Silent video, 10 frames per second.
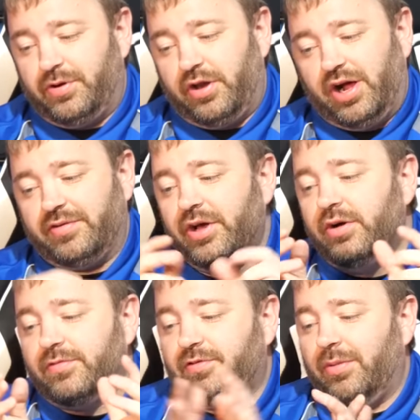printed off
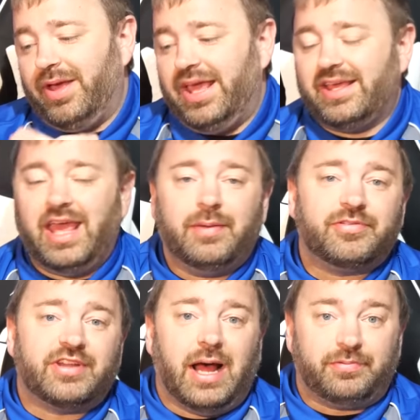from a
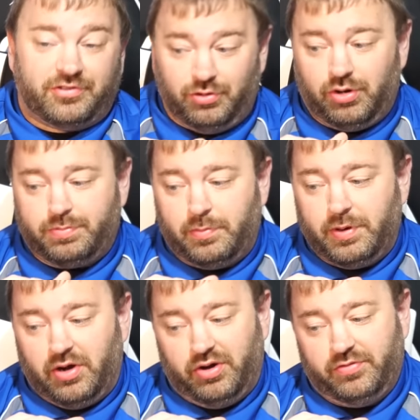GameStop store
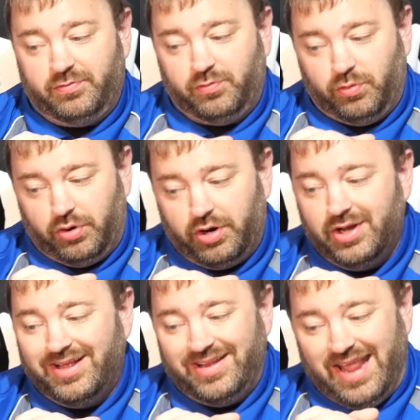preparing for
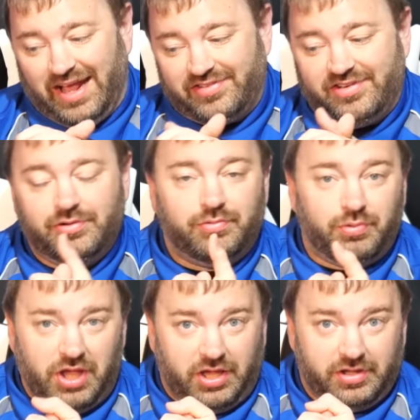next
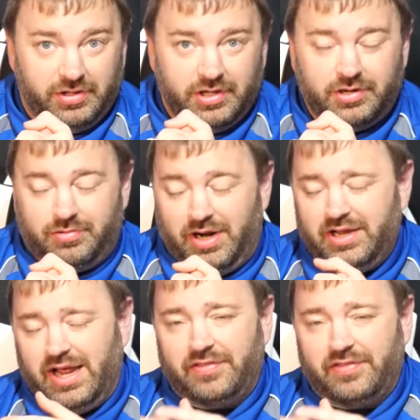week, right?